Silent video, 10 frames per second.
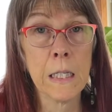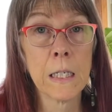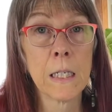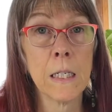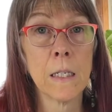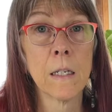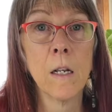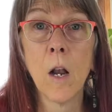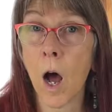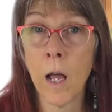This is
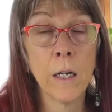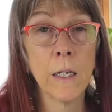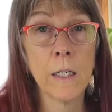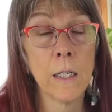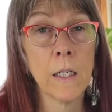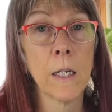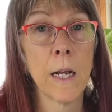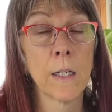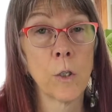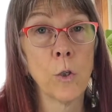not intended
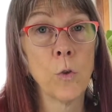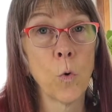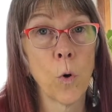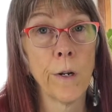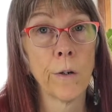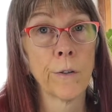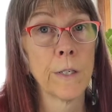as a tutorial.